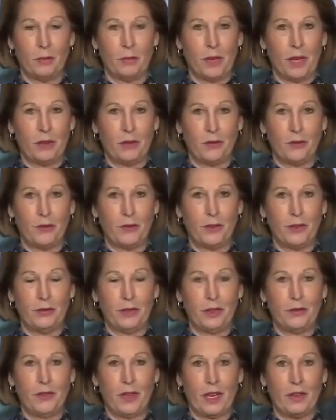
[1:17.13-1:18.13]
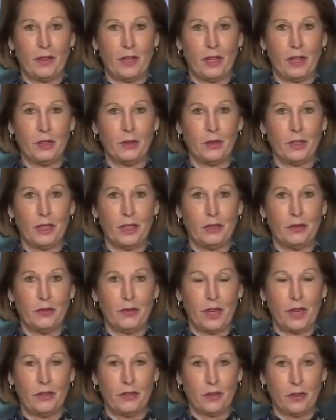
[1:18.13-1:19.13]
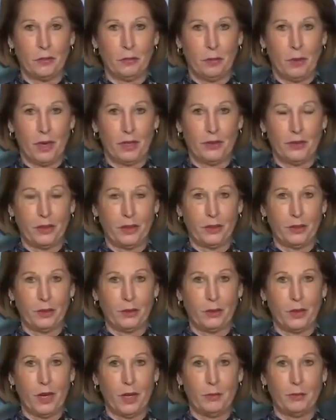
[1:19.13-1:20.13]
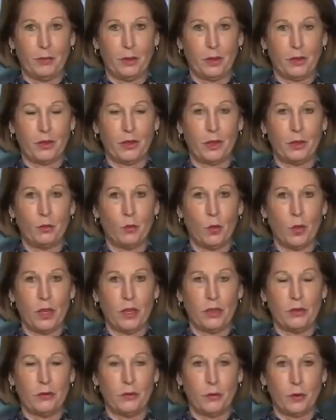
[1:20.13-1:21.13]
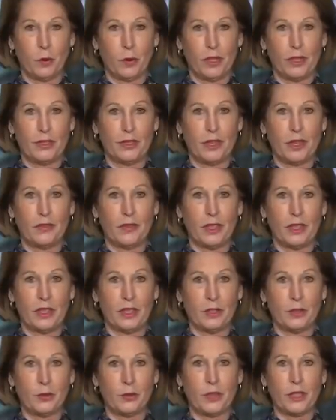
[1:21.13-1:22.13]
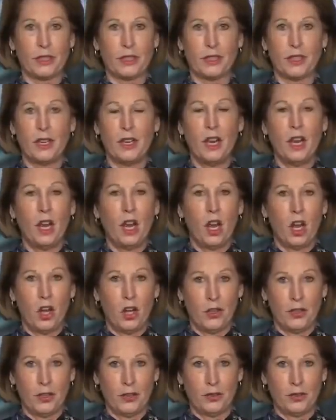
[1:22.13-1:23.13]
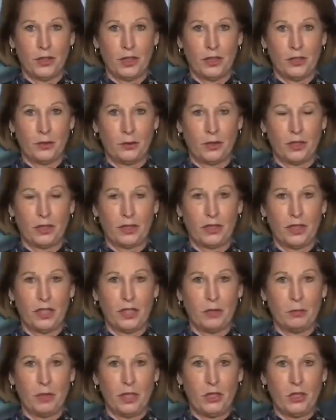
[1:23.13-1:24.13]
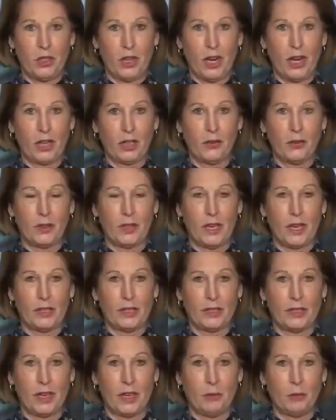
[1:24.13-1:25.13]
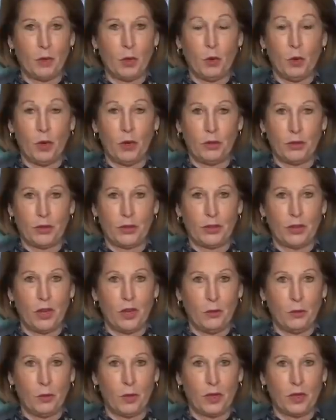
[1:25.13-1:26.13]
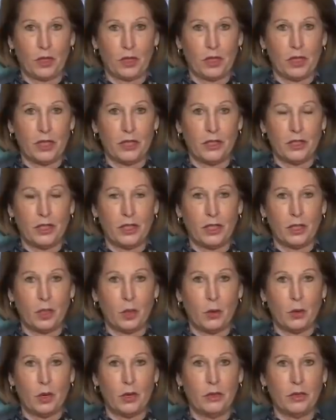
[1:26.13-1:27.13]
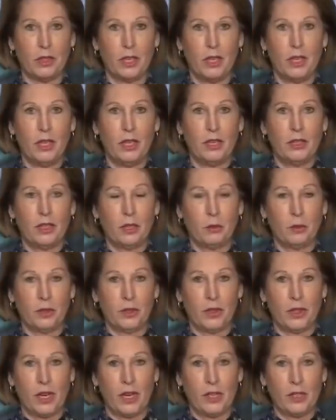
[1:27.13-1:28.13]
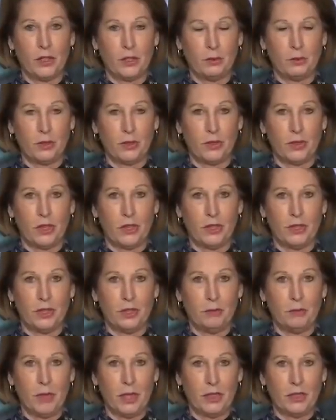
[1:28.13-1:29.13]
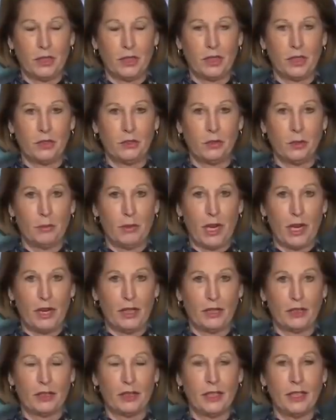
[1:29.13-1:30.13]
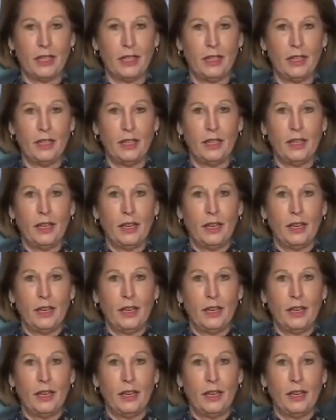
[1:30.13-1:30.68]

about 5,500 in favor of President Trump, just in one of 47 districts. All those districts need to be checked for that same, quote, software glitch, end quote, that would change the result in Michigan dramatically.